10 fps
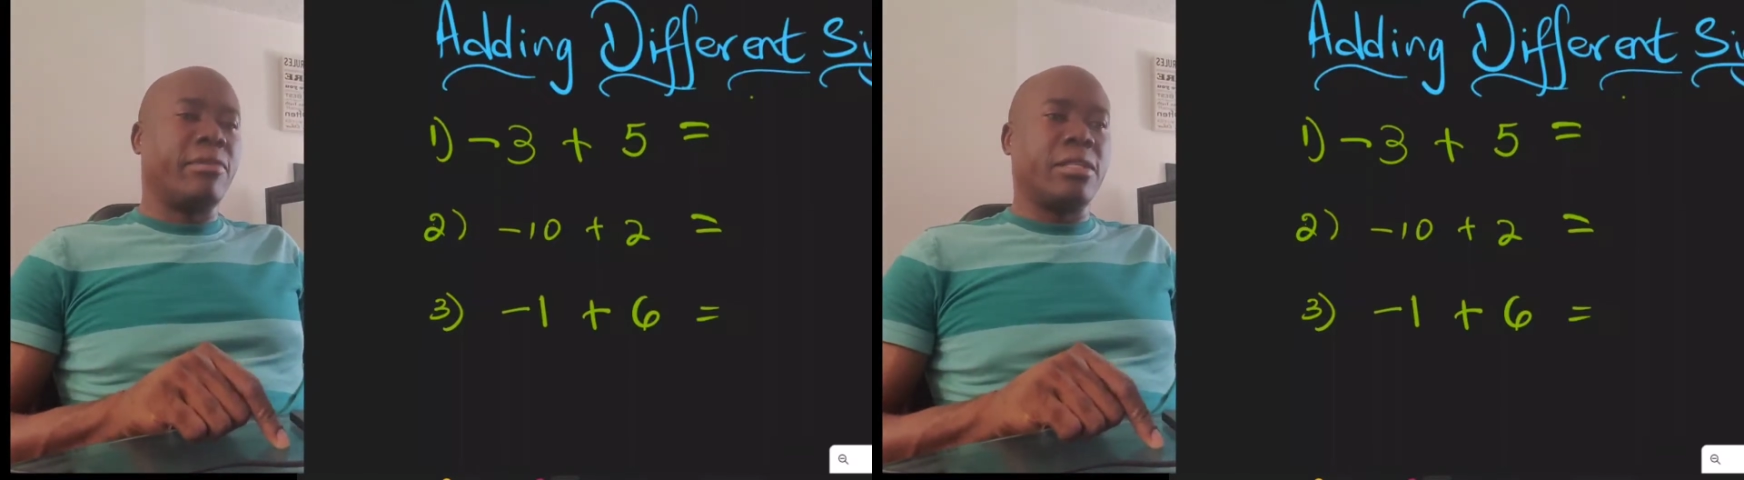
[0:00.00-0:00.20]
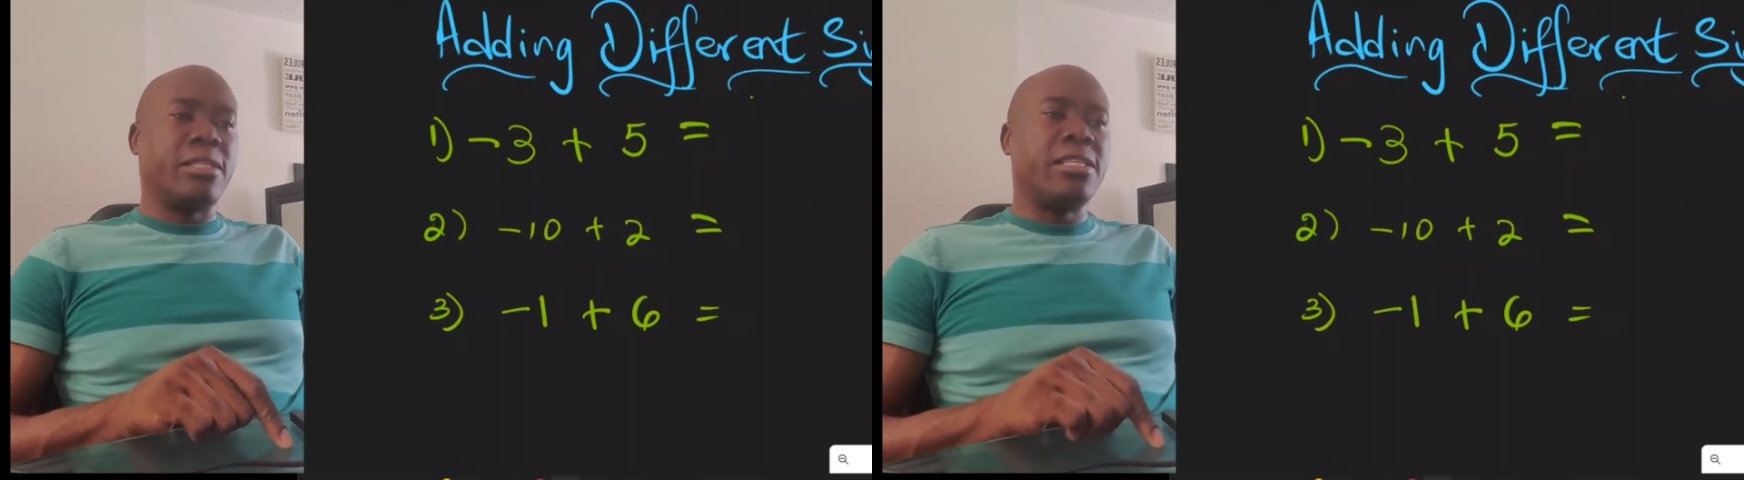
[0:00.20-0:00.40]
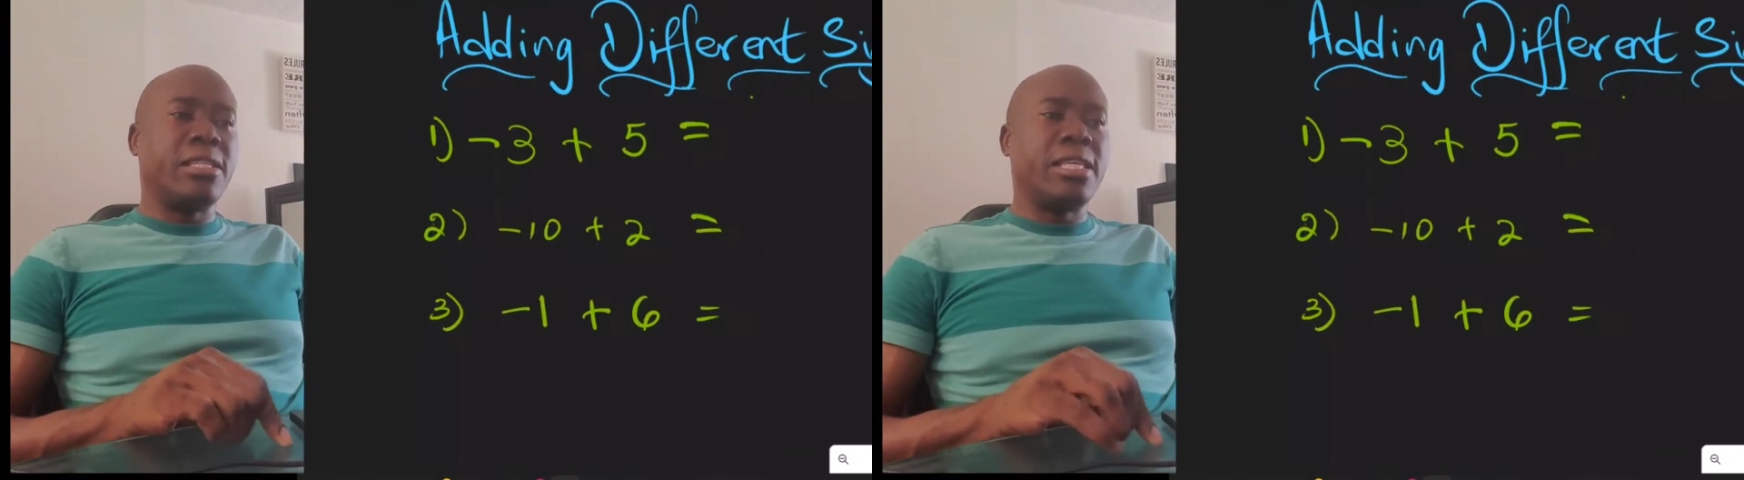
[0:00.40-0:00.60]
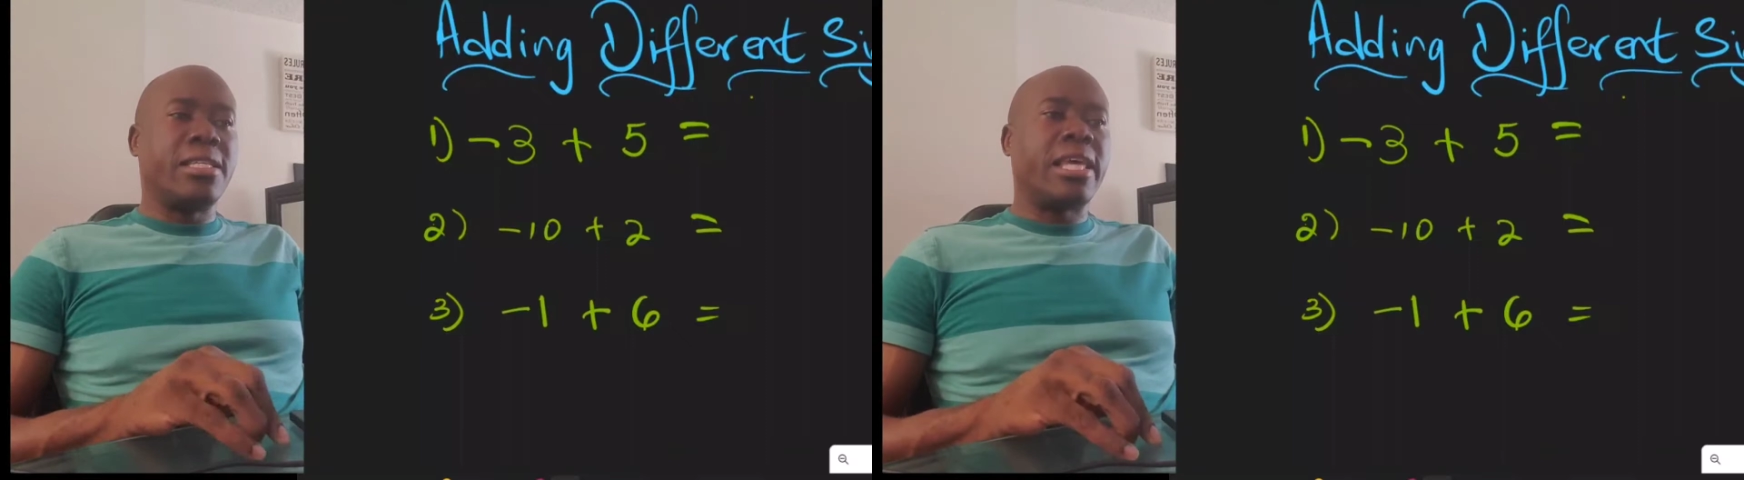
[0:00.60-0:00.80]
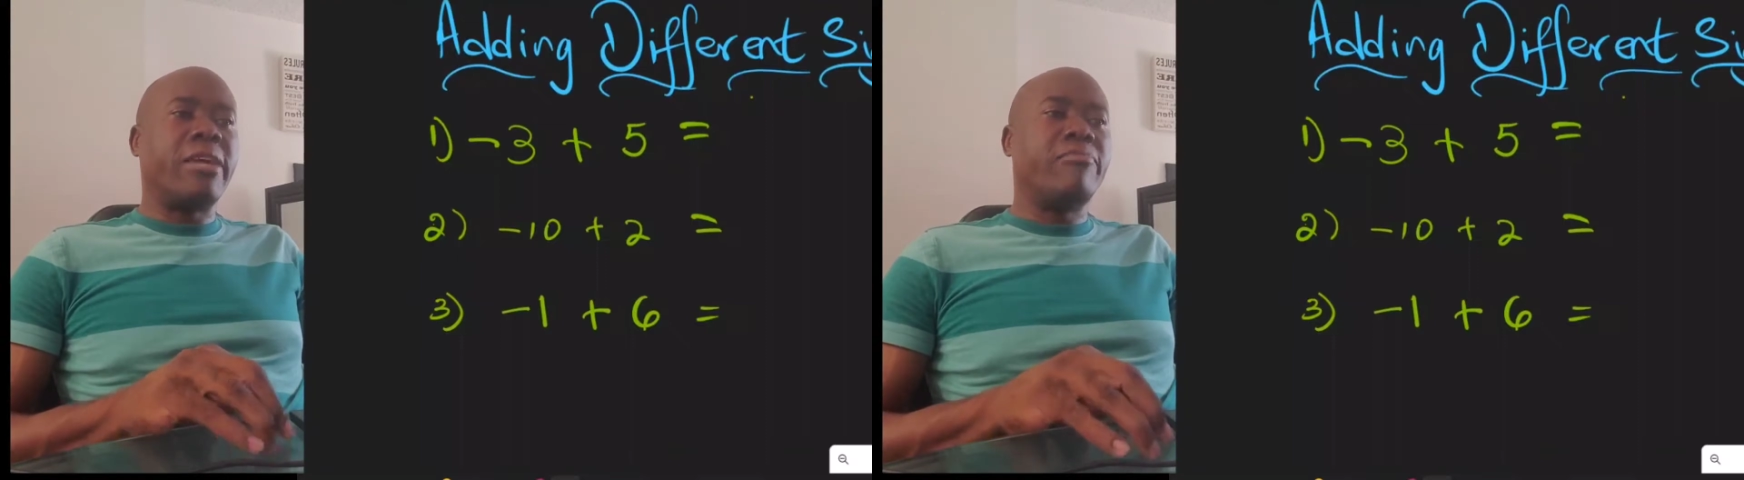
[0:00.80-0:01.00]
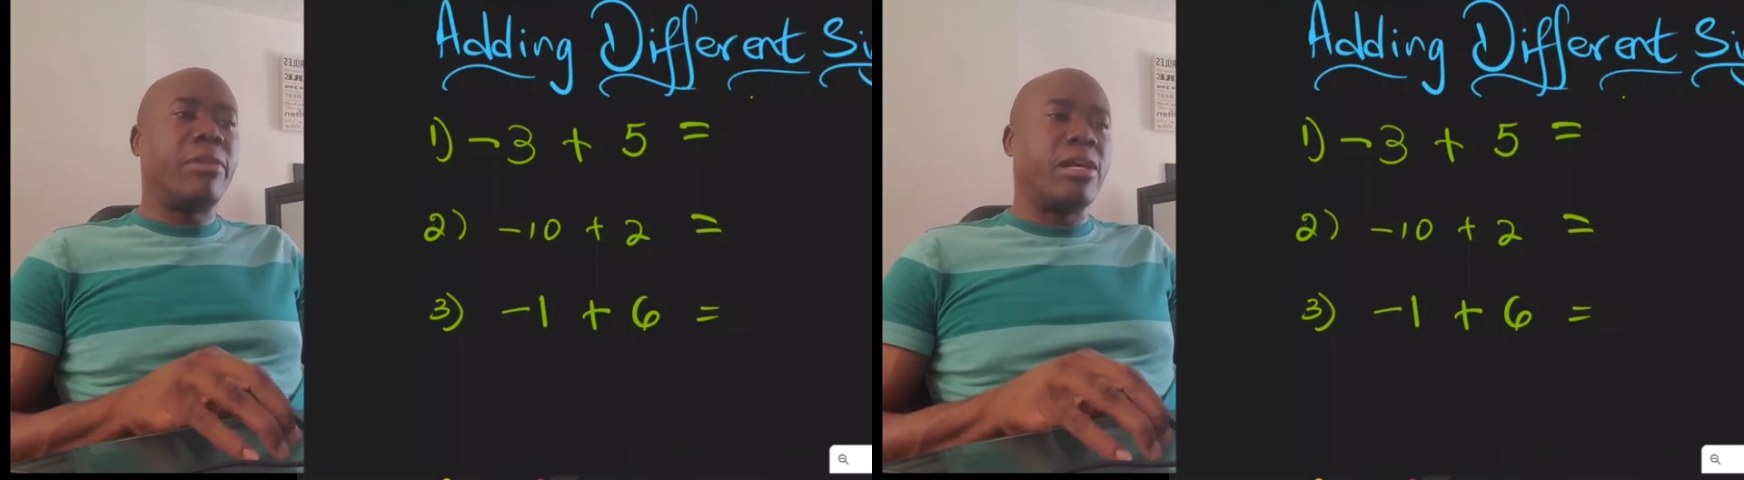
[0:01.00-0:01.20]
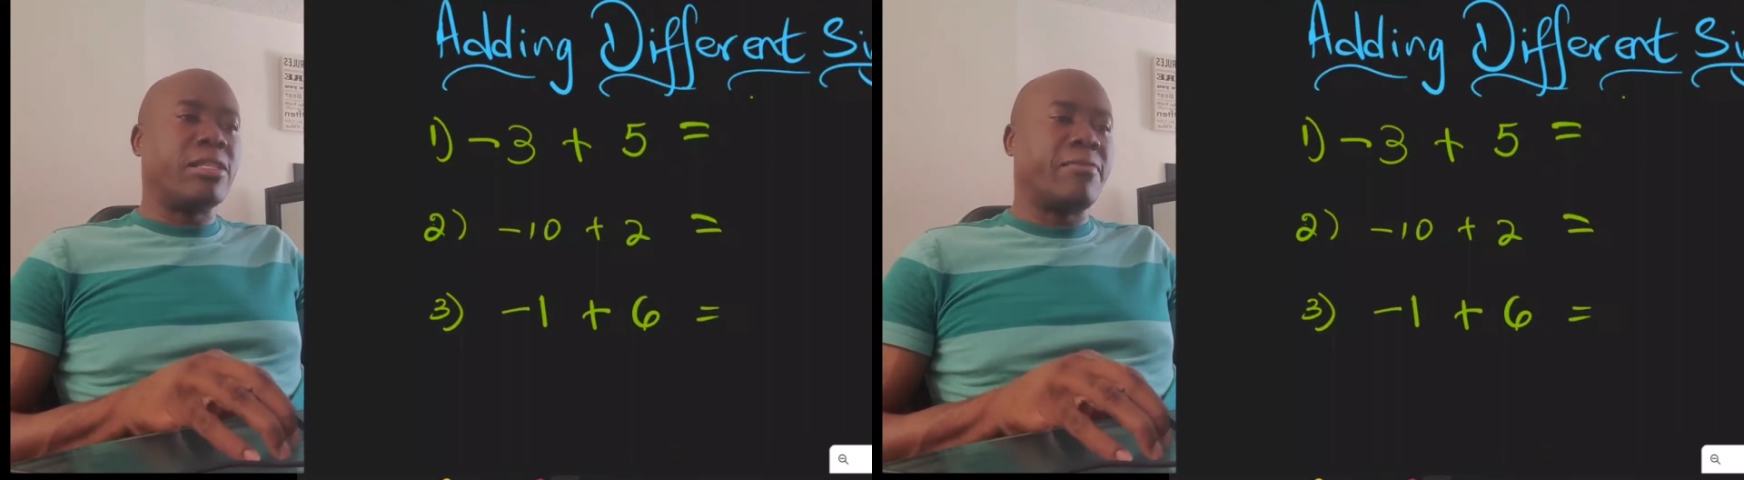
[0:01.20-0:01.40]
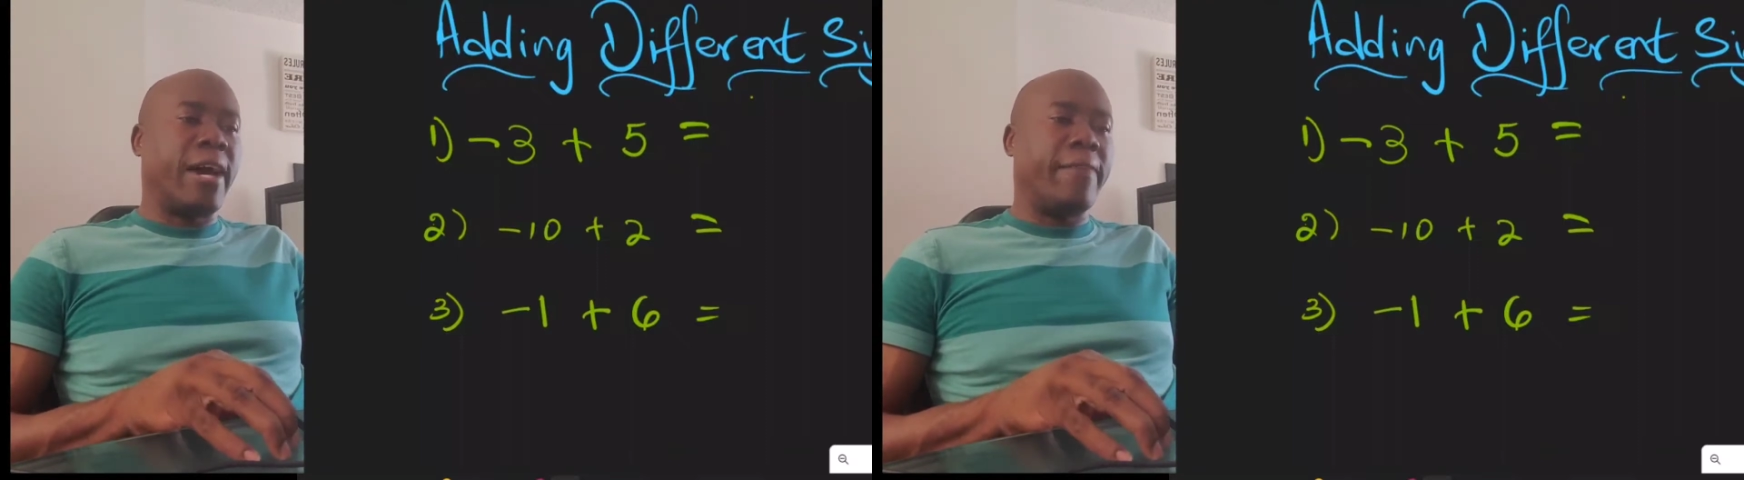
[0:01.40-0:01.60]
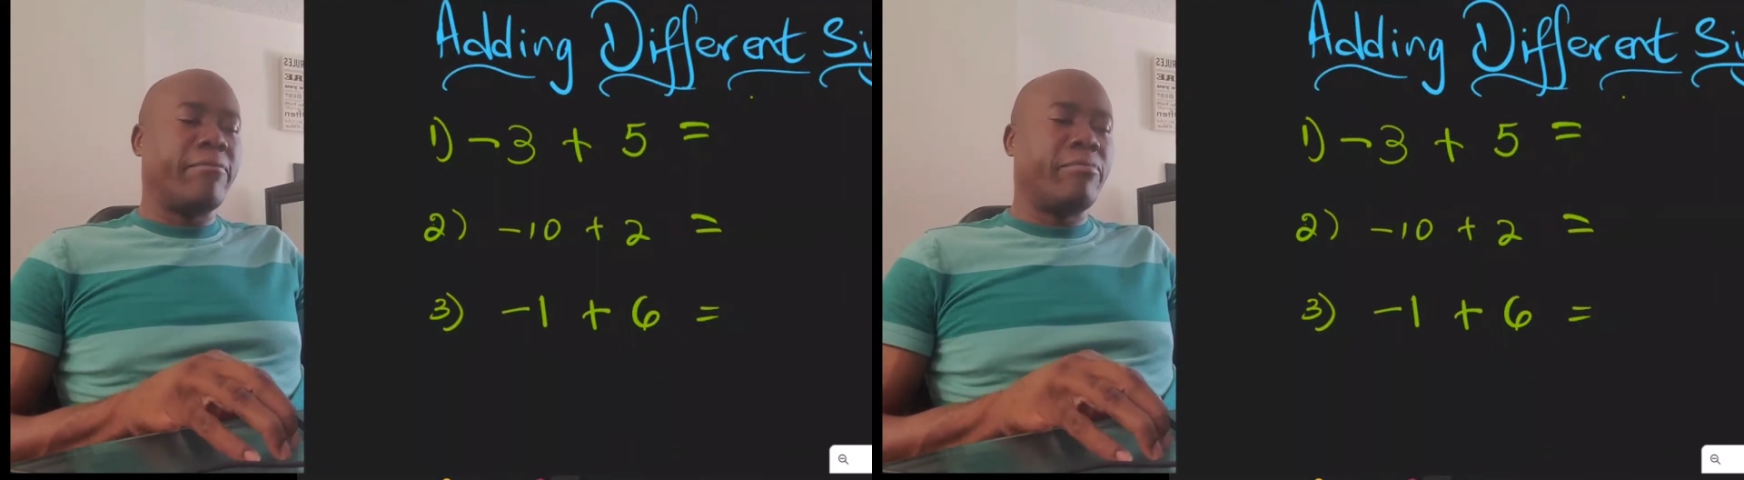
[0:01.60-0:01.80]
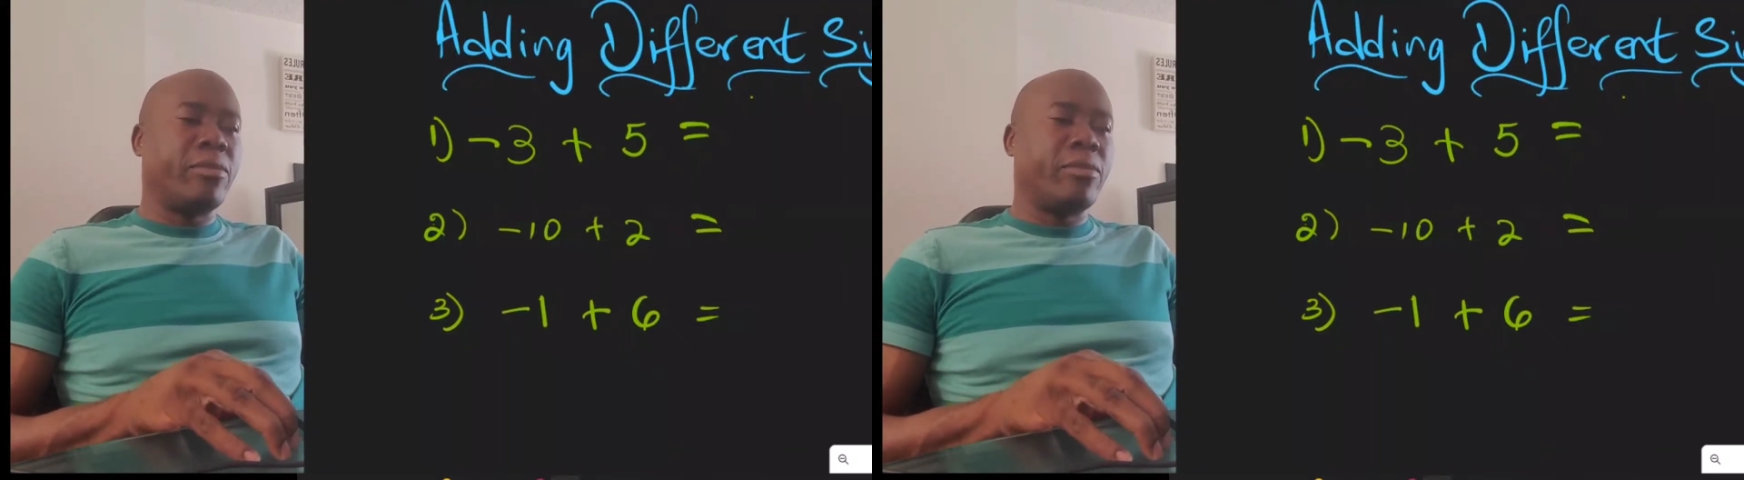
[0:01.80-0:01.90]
since it's a +5.